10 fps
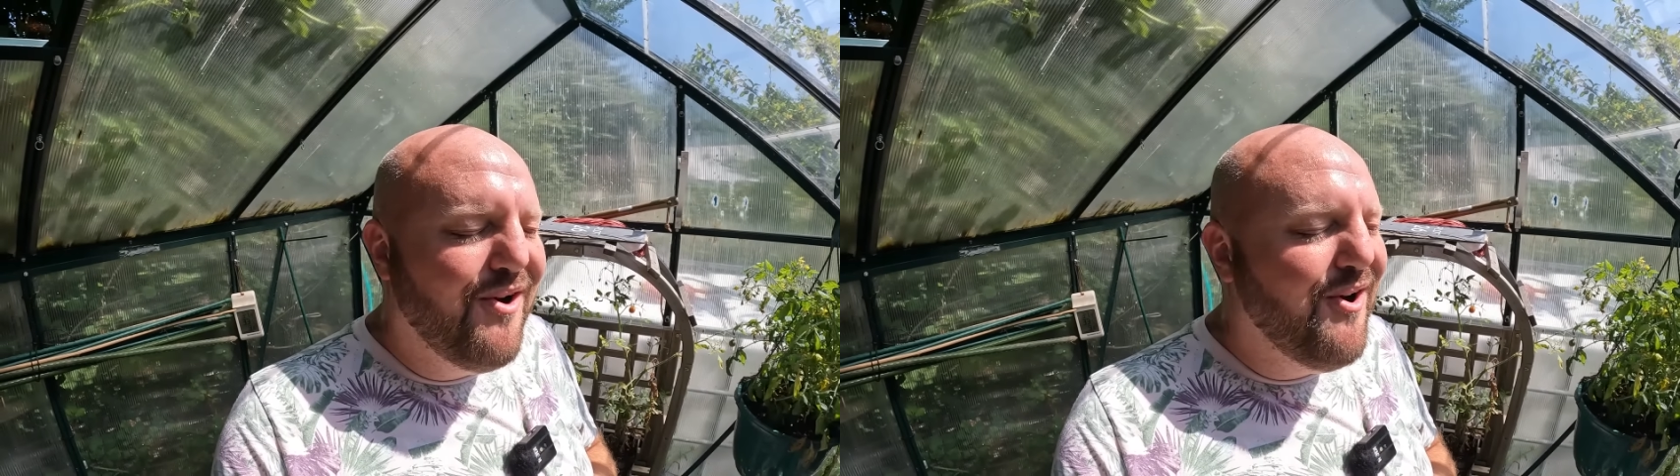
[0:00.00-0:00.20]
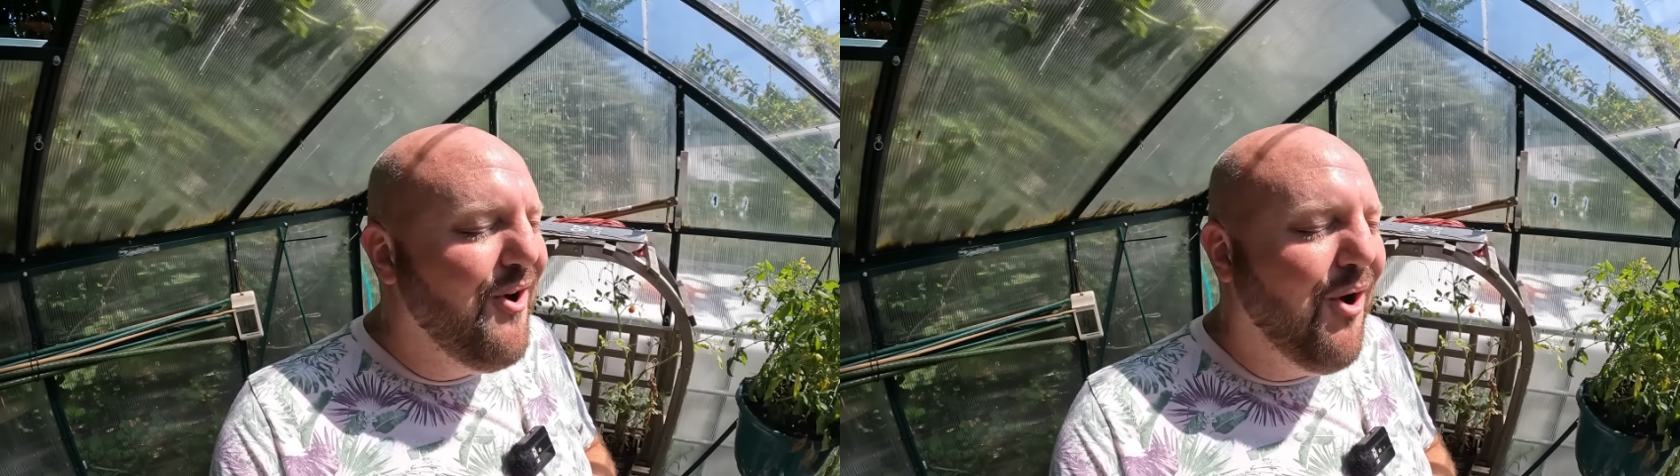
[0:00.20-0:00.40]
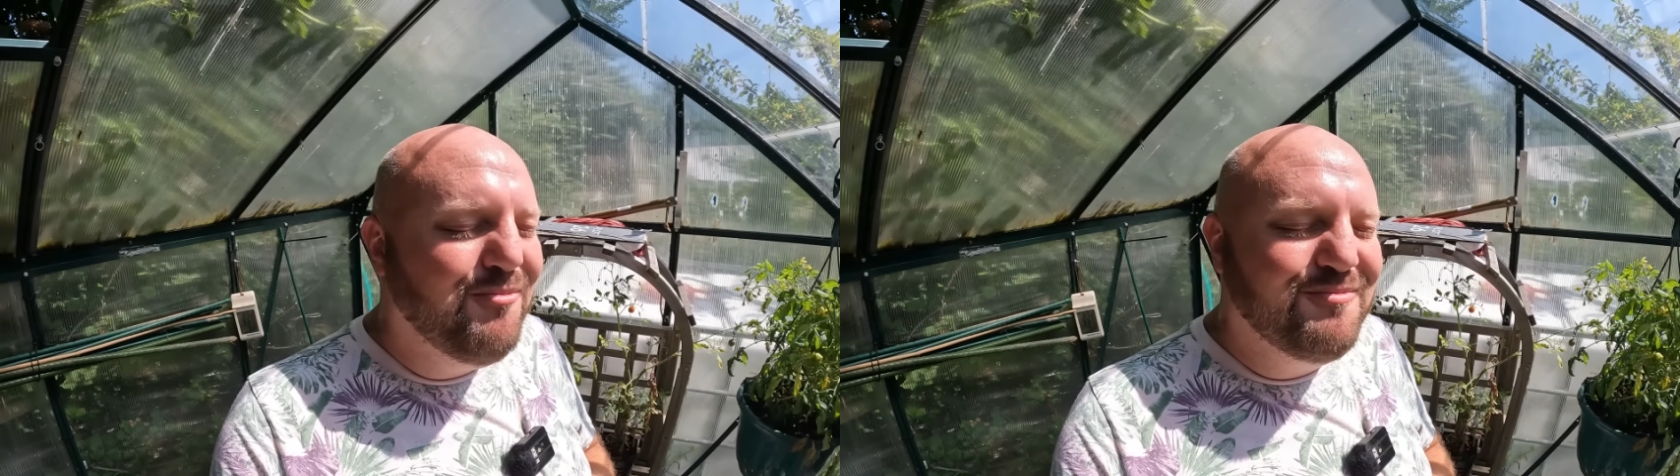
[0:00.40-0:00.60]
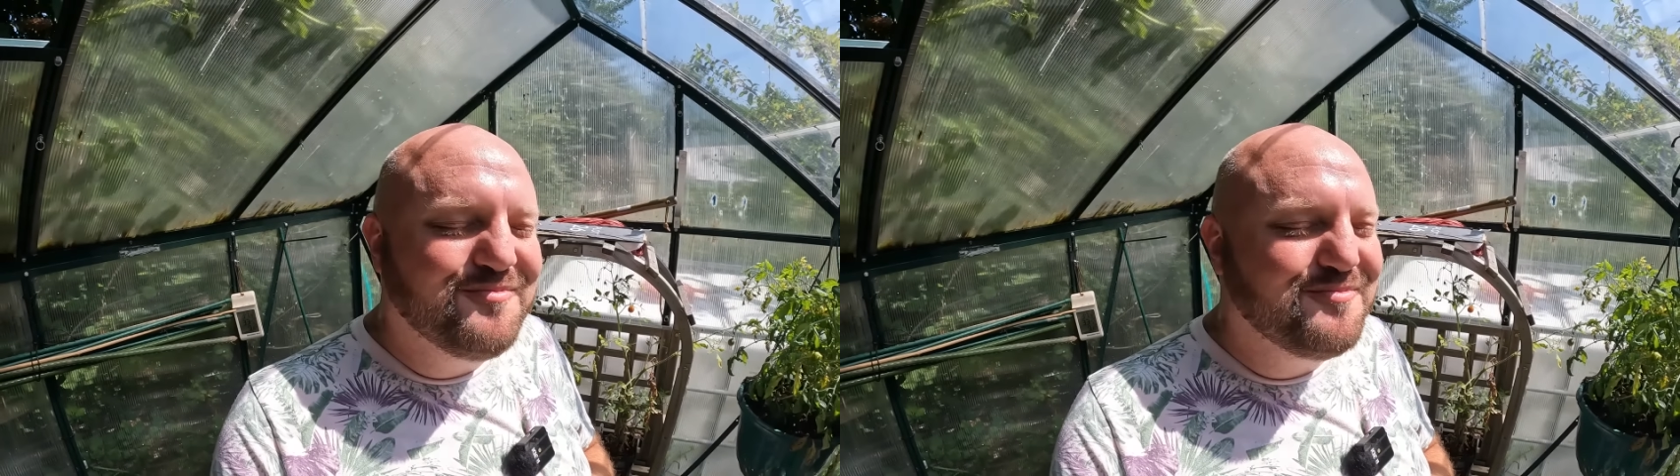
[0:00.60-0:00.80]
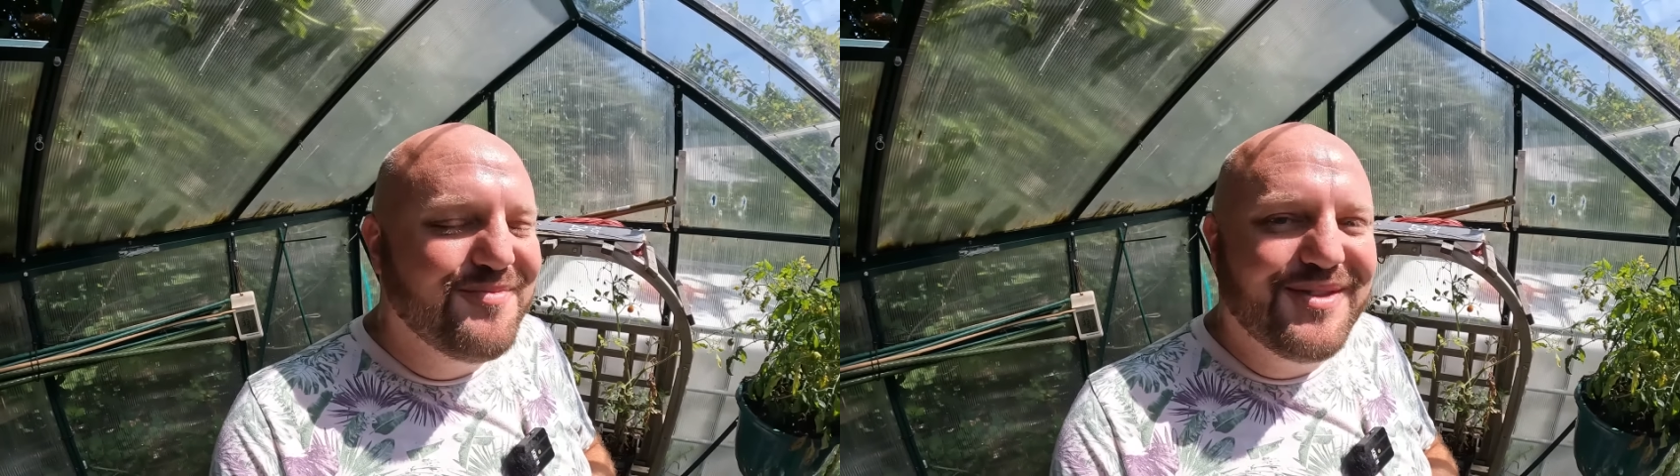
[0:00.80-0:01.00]
Oh,
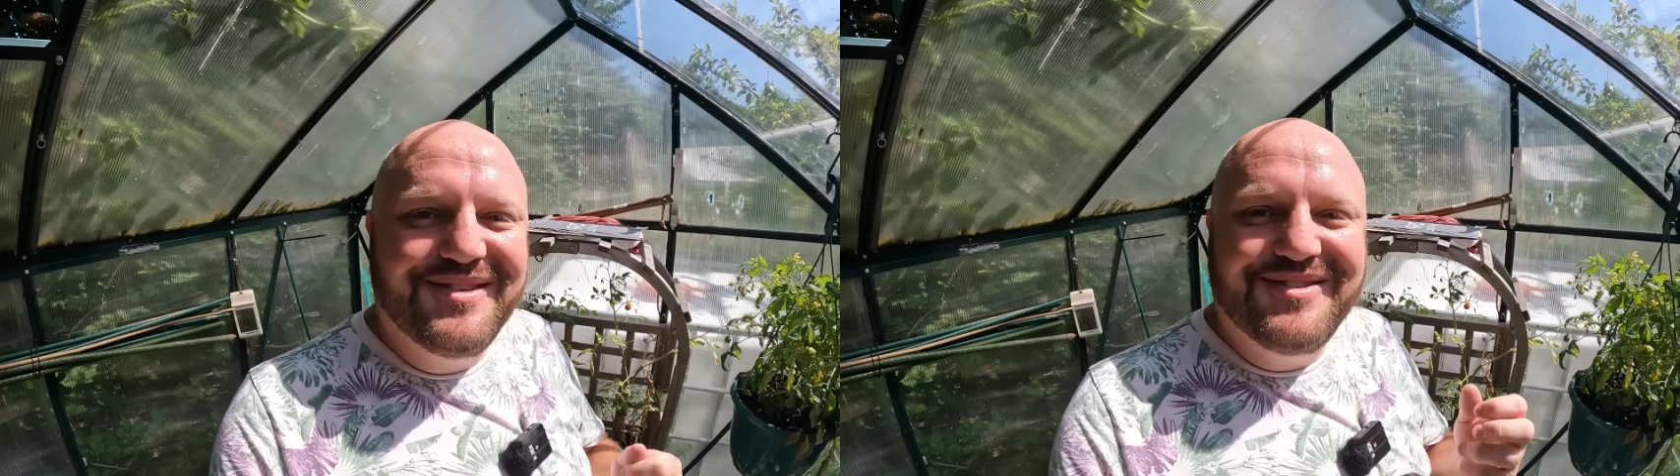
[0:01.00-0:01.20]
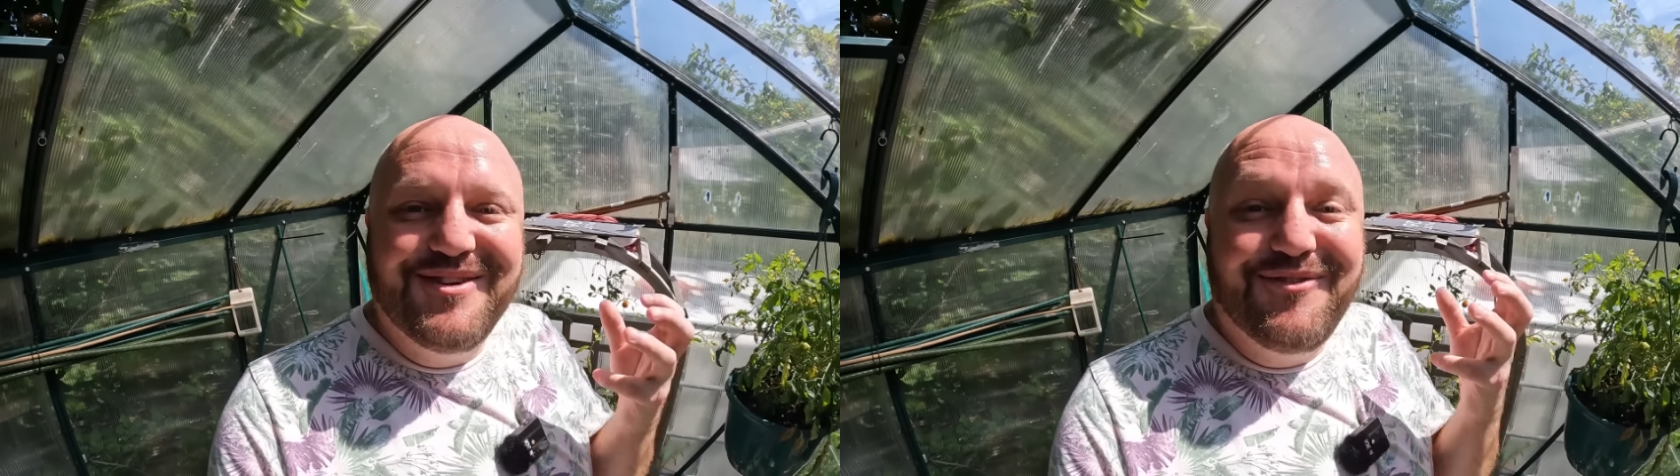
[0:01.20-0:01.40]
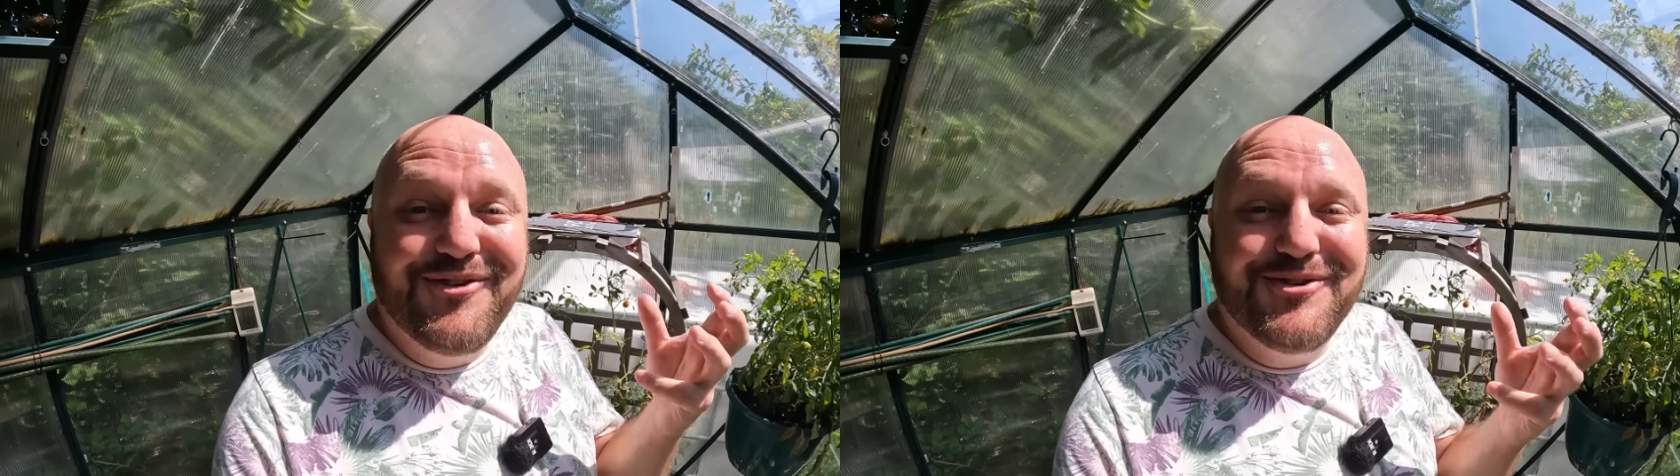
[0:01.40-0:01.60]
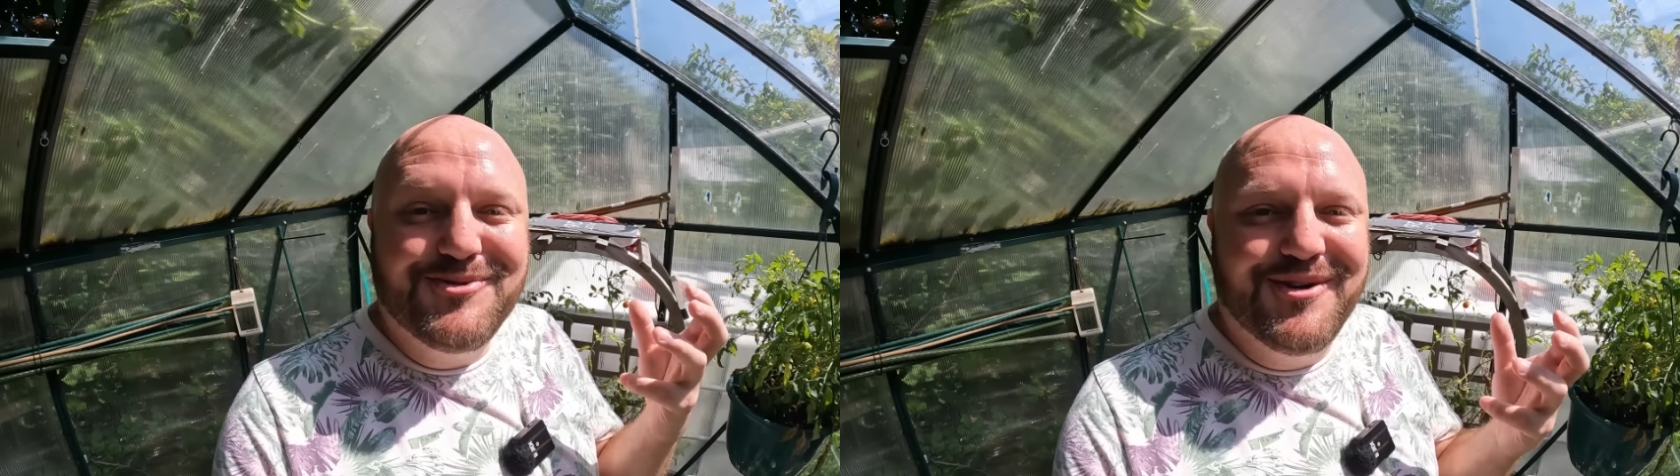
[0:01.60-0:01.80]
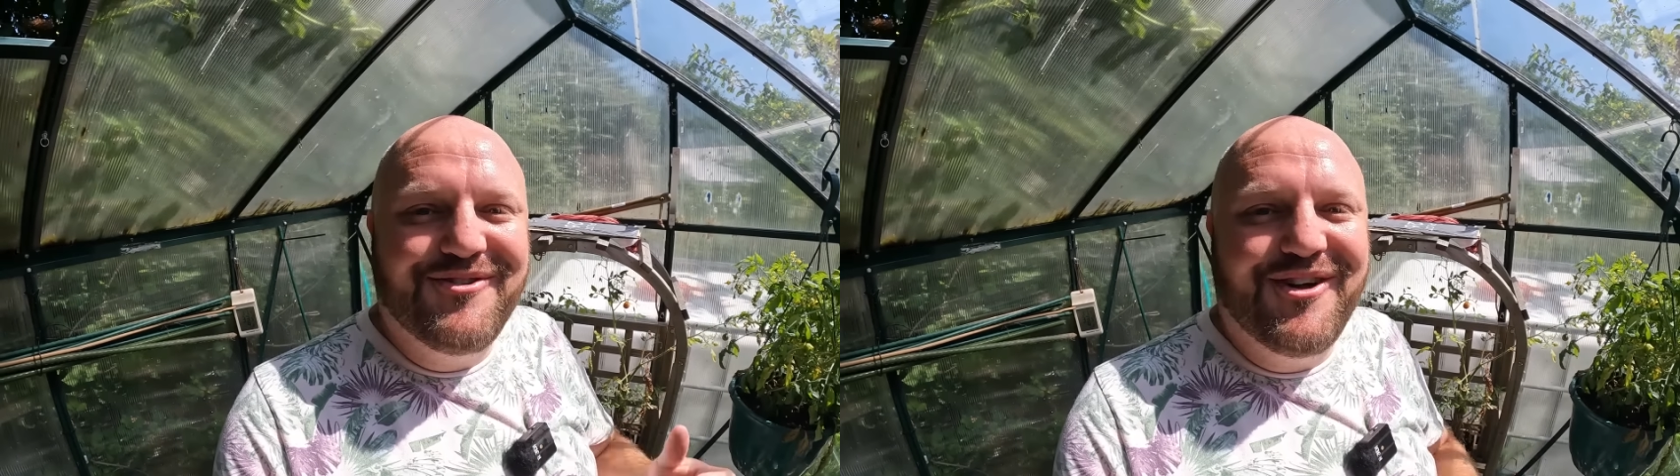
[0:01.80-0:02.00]
the
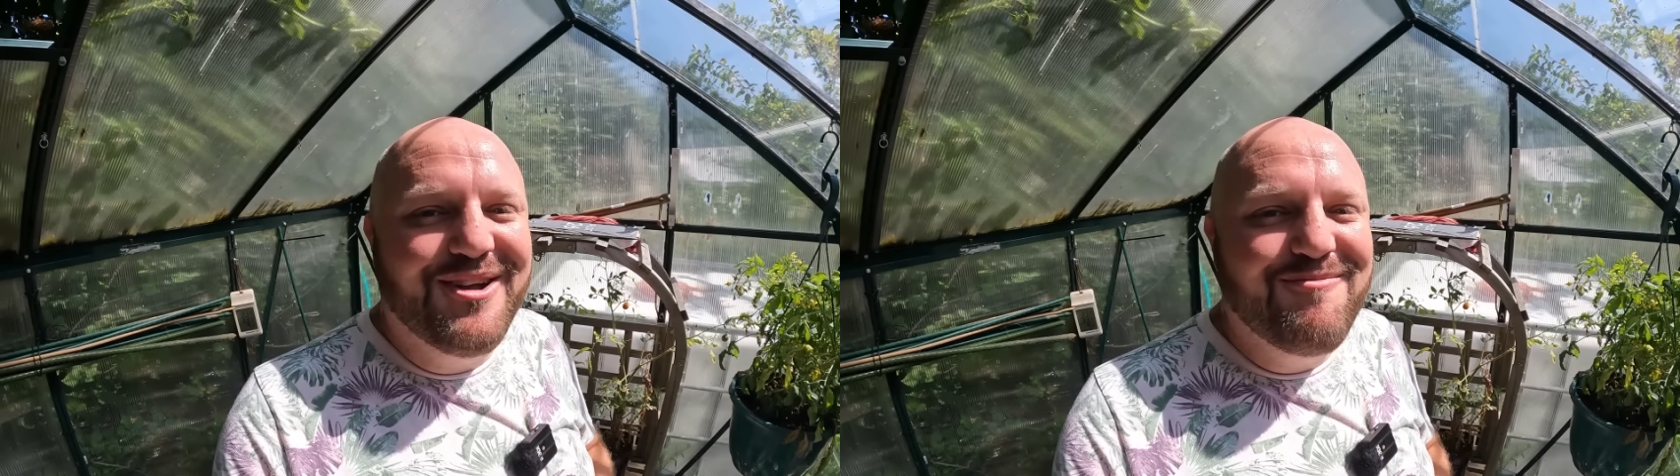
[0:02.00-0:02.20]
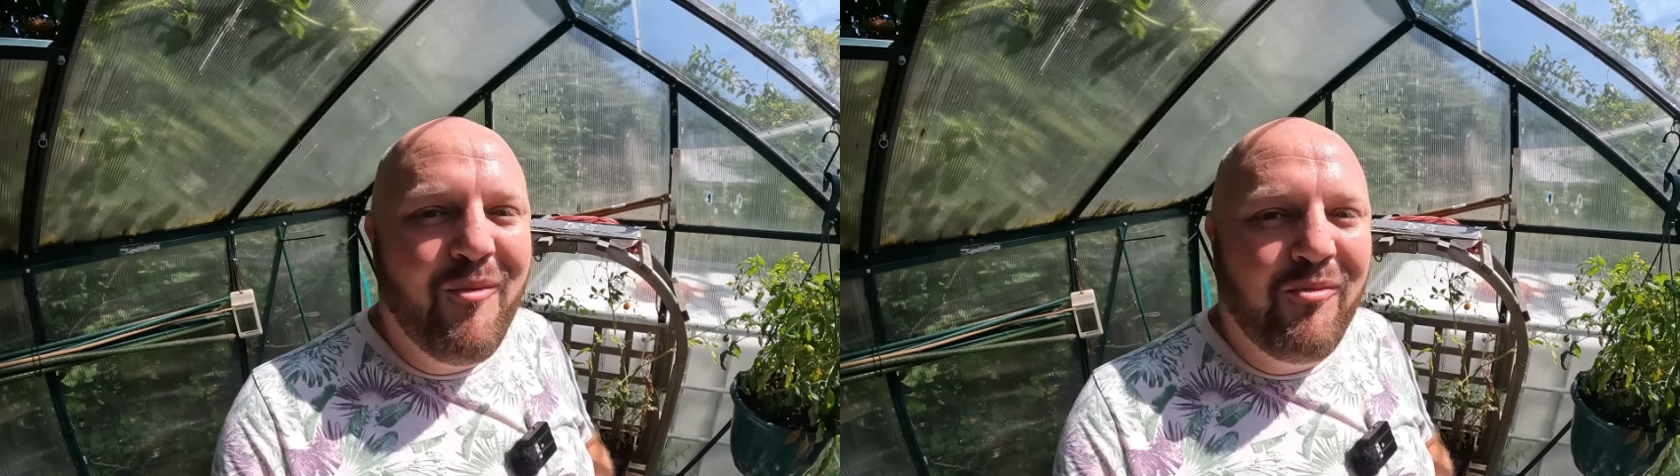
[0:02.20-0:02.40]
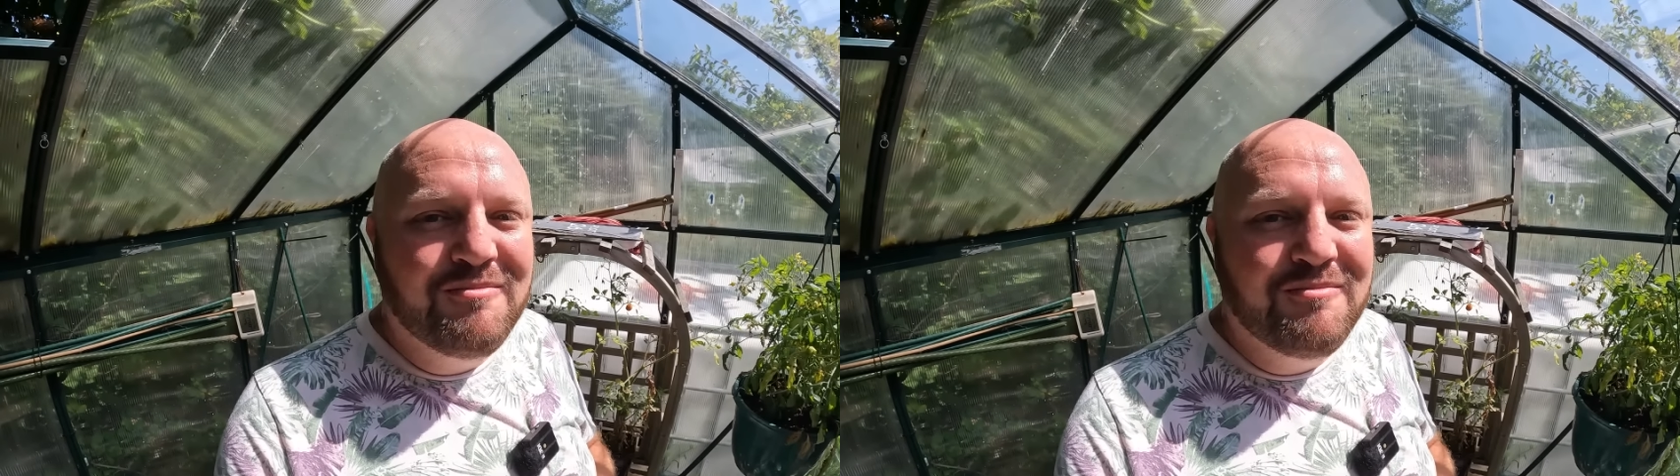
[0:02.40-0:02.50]
first one, right?